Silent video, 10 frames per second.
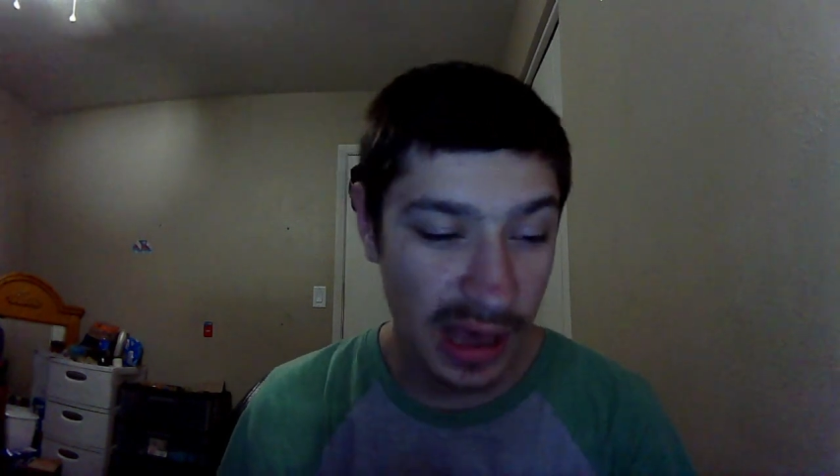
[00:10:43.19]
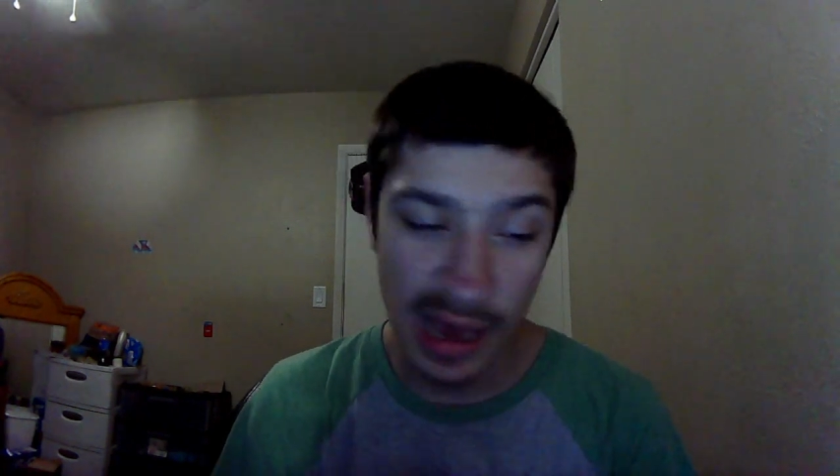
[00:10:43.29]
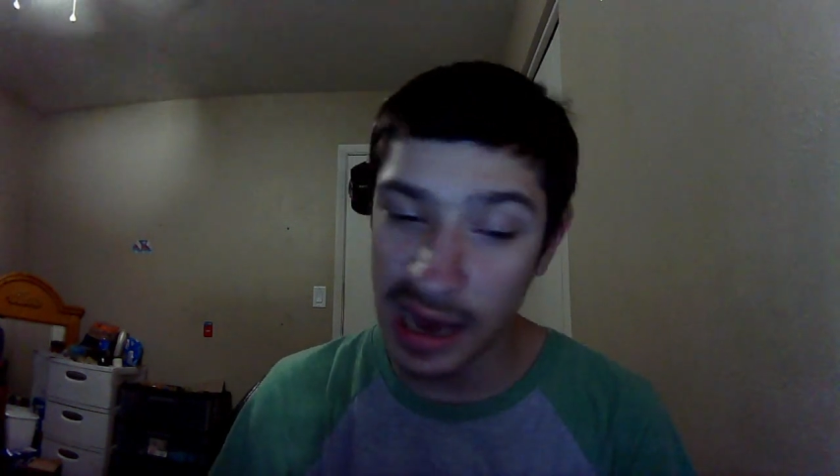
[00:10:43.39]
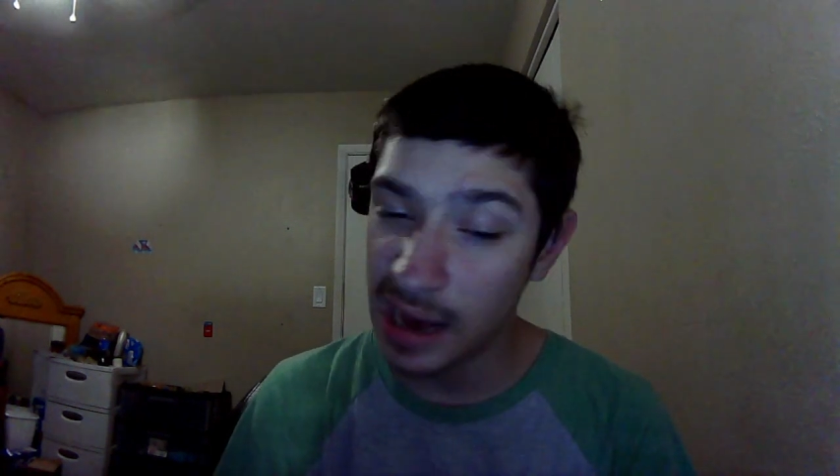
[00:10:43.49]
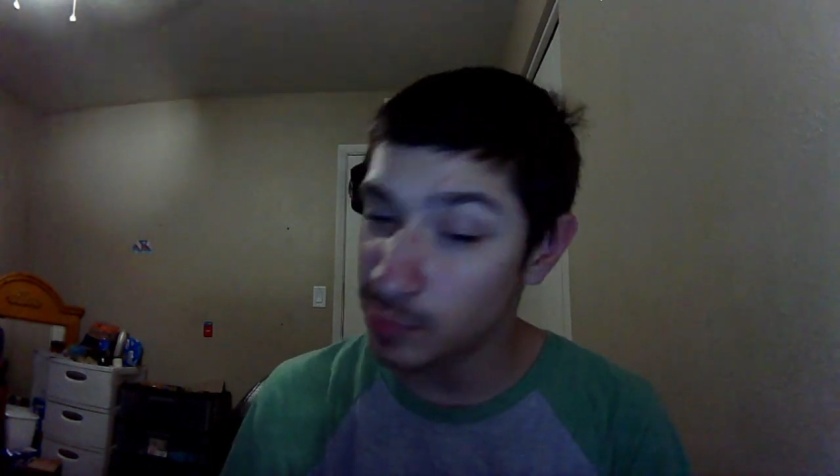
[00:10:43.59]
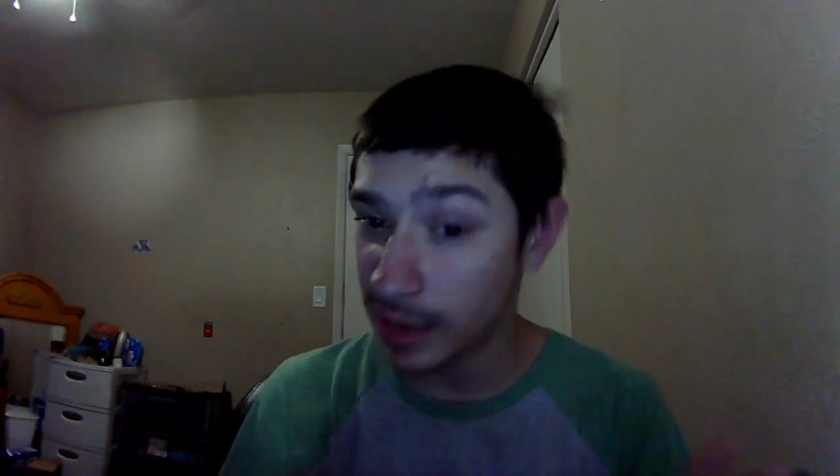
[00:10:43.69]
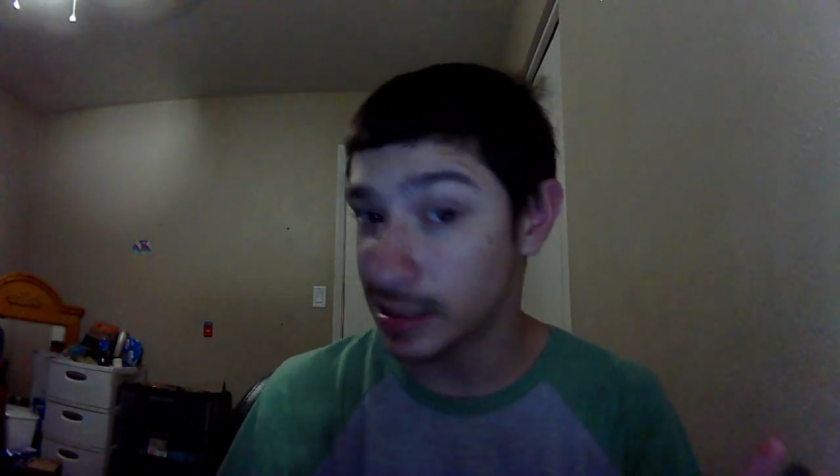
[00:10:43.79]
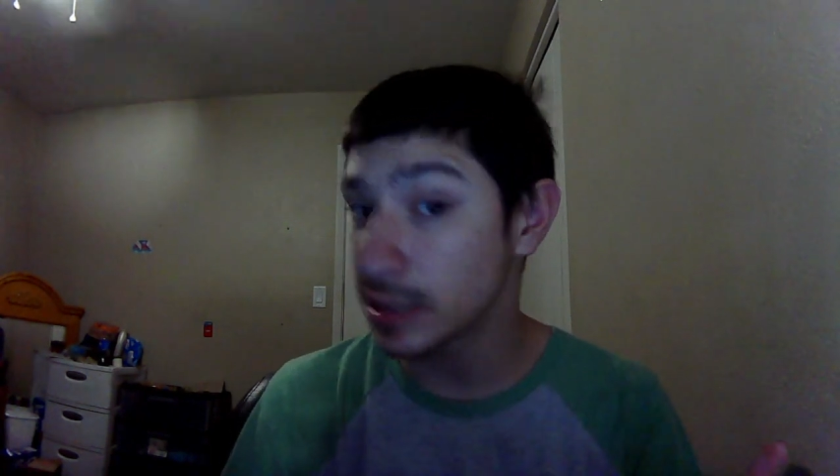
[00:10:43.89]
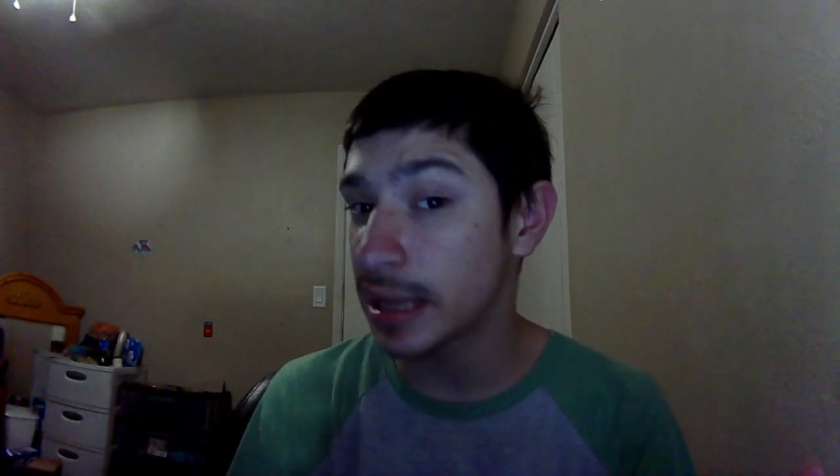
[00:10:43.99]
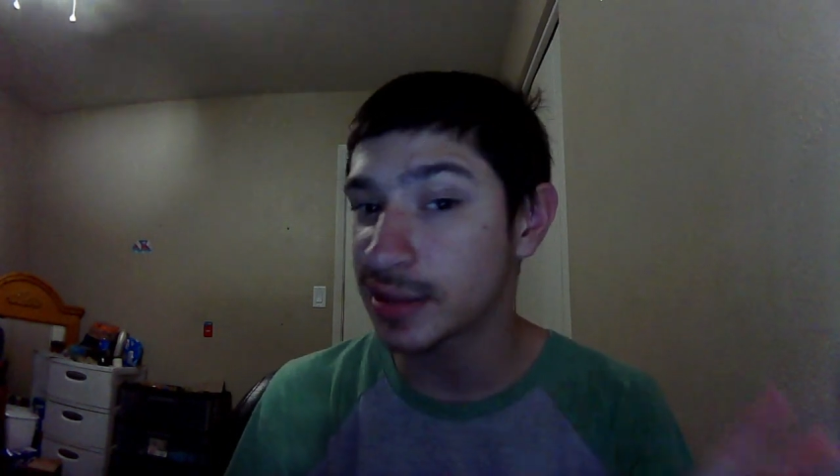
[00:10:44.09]
Uh, what I
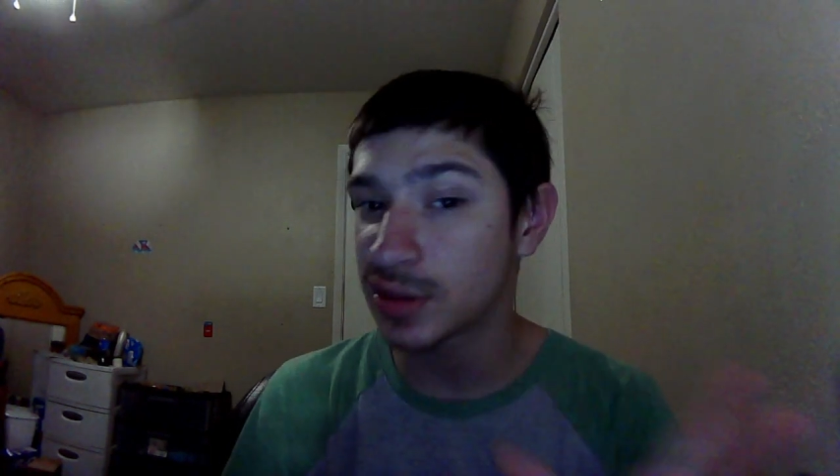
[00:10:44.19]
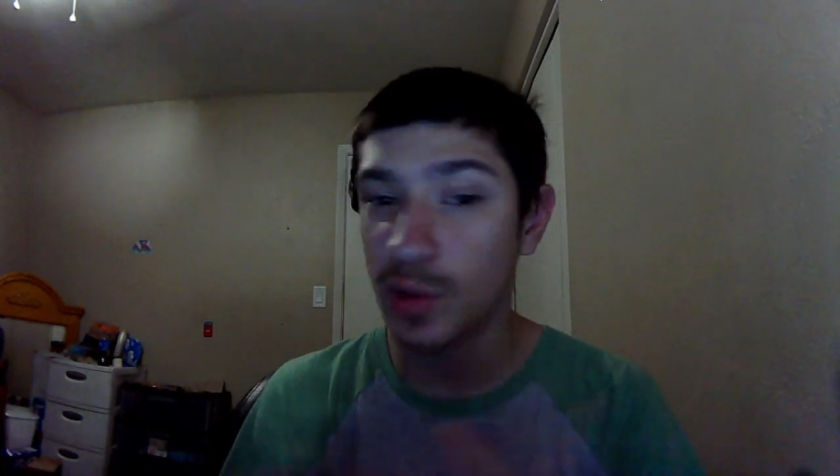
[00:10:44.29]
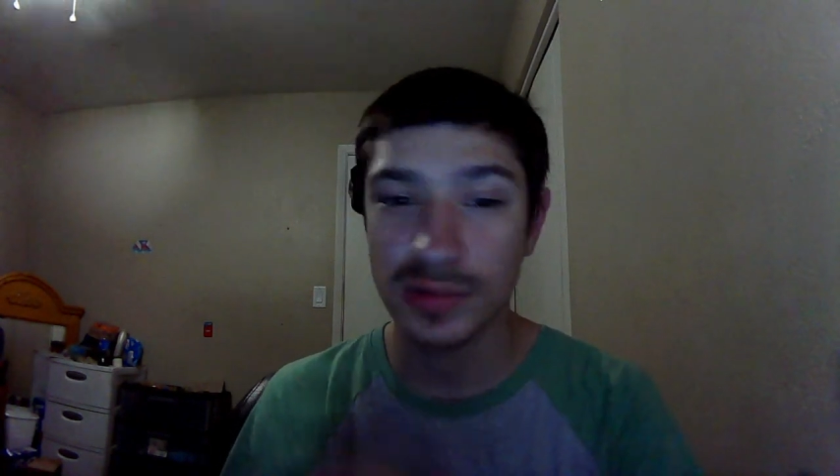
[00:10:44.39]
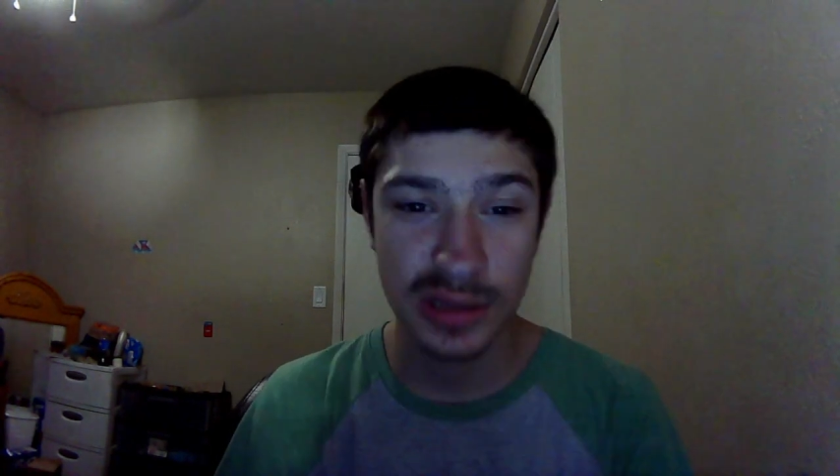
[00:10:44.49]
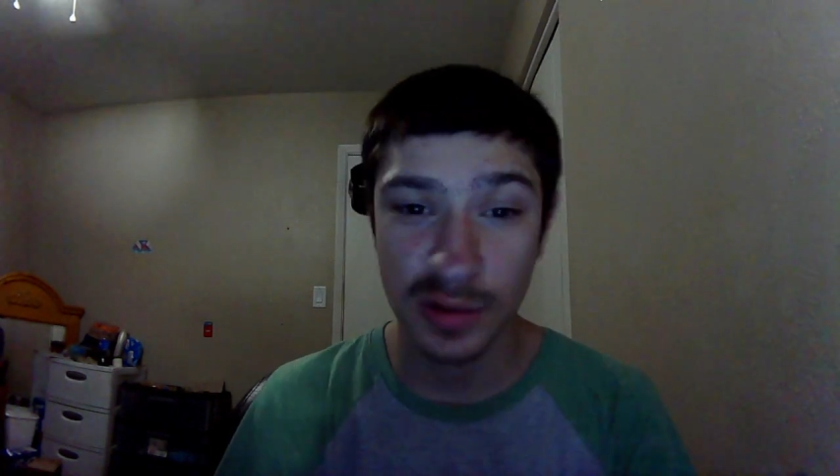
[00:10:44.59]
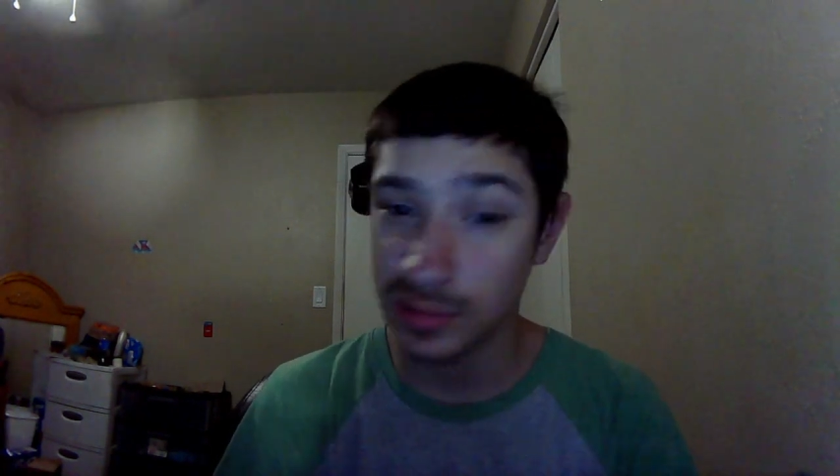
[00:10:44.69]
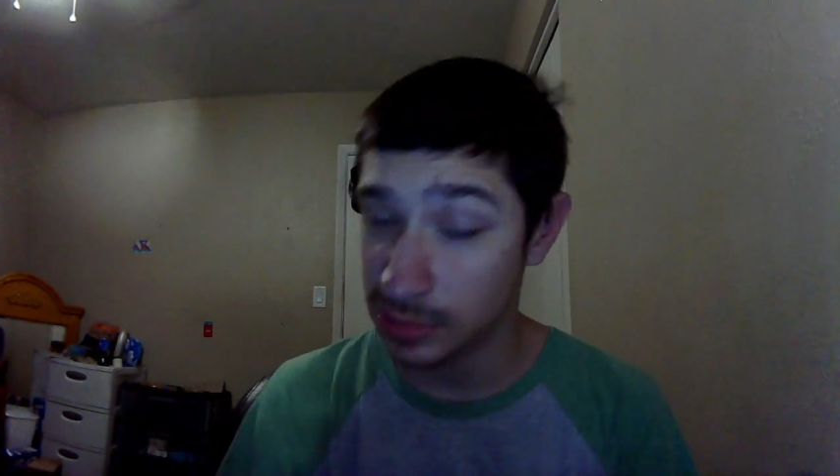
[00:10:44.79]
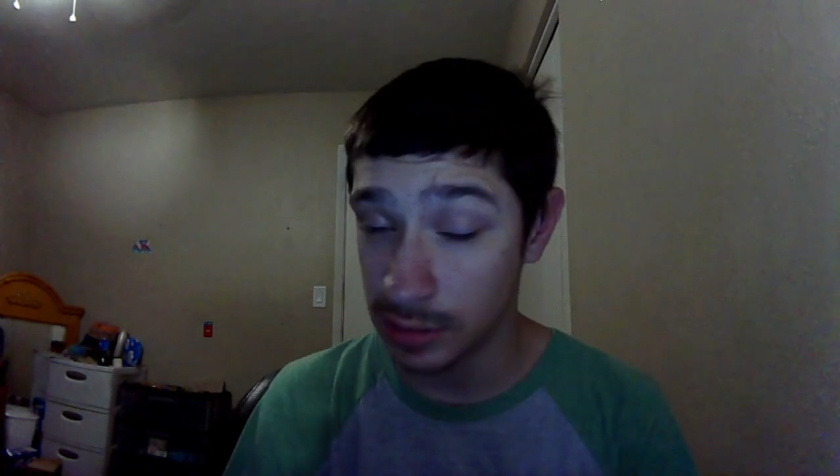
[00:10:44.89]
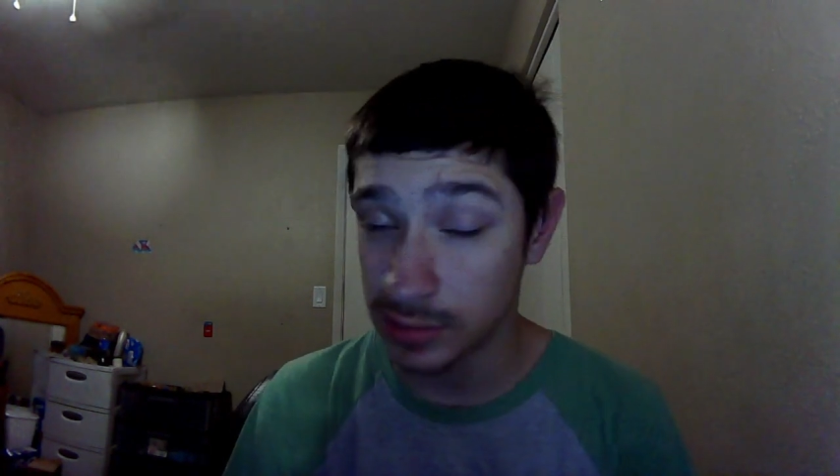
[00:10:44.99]
didn't like though was you know, you know,